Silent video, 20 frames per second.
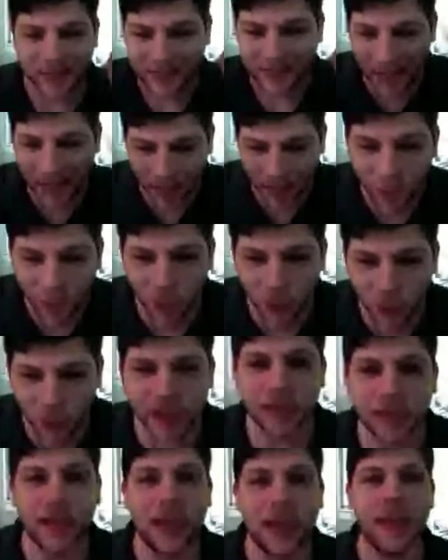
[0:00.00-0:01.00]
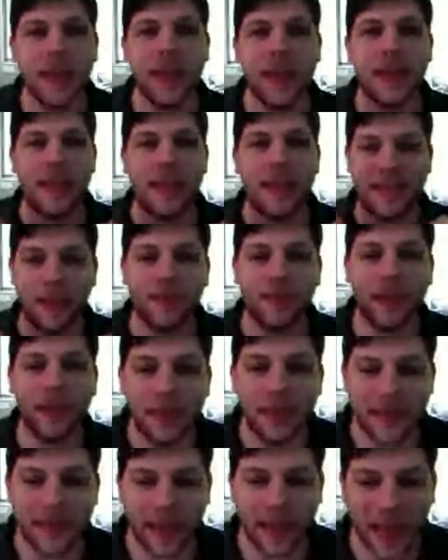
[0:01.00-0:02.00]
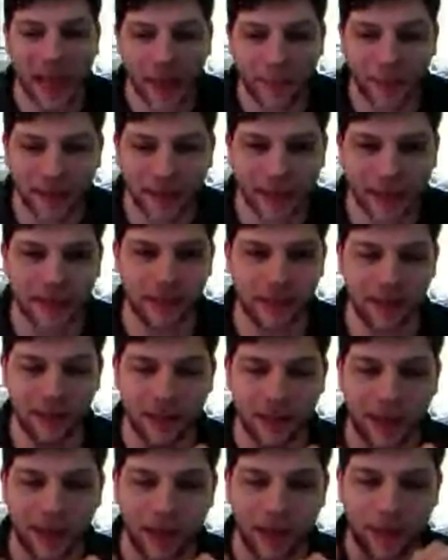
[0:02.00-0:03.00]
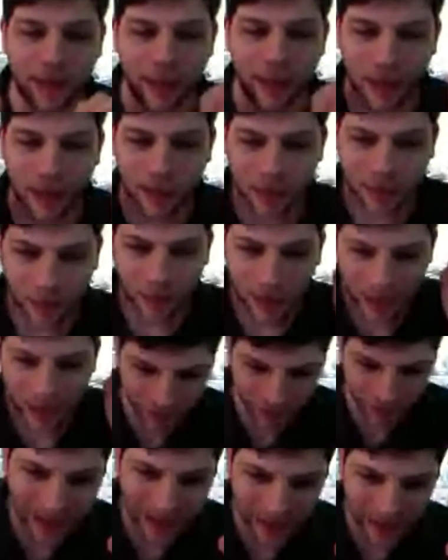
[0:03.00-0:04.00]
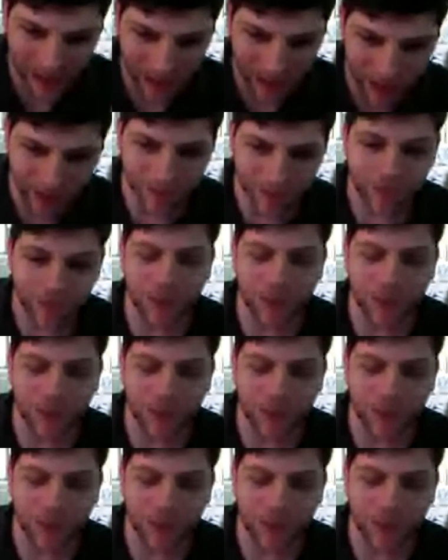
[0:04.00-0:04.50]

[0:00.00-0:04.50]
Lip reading: And at that point, something needs to happen like immediately.